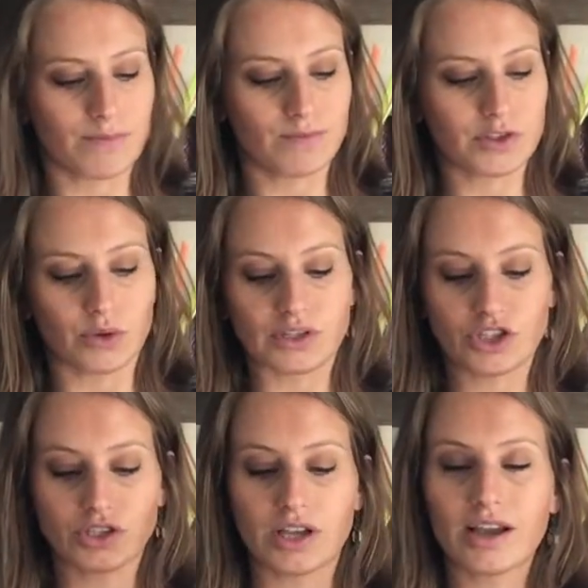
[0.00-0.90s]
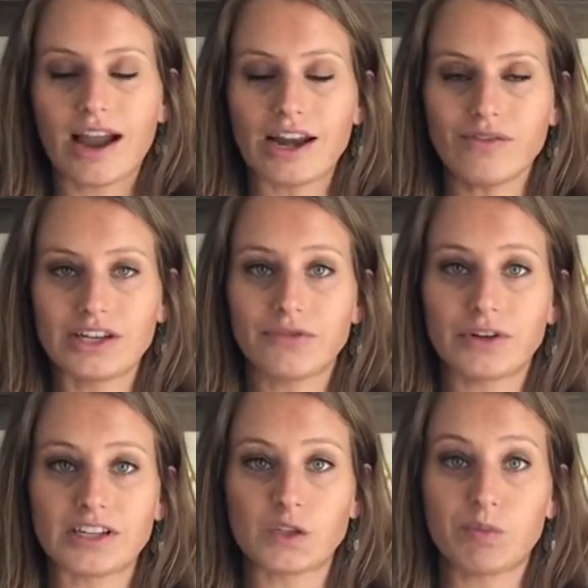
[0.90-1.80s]
so it's just kind of a
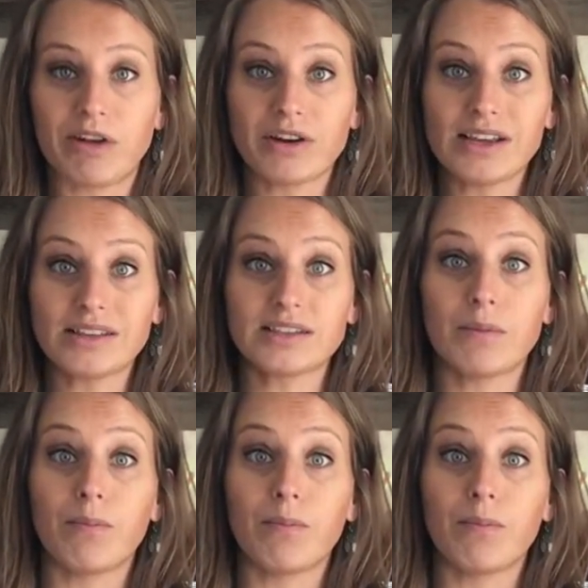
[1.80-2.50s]
different experience,